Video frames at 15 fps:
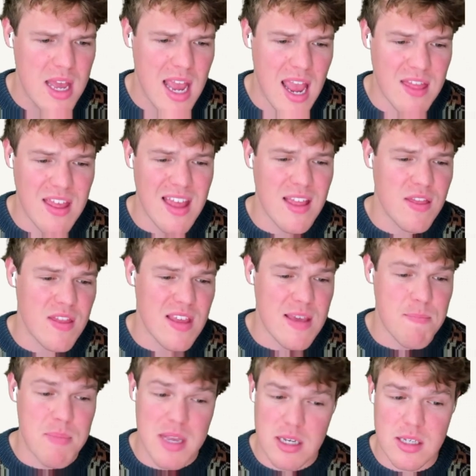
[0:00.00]
And then the
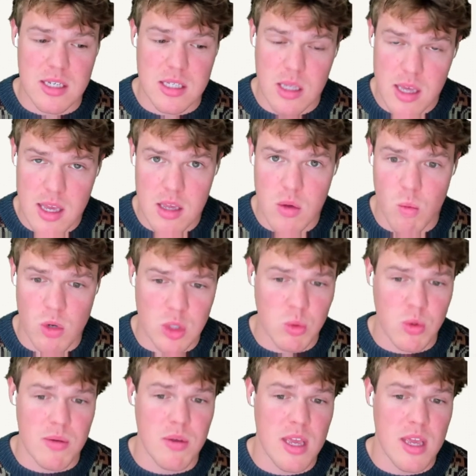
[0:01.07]
business link, which we